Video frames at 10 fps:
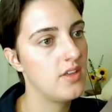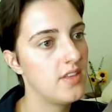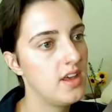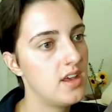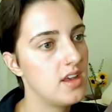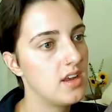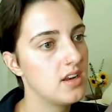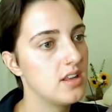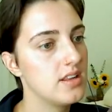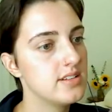
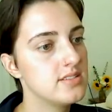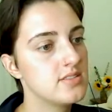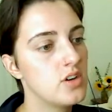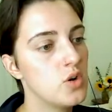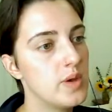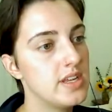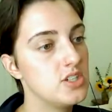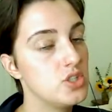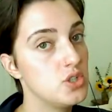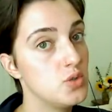then let's go
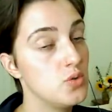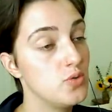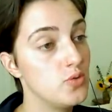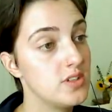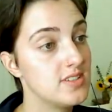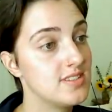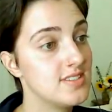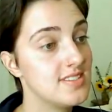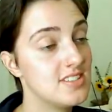into this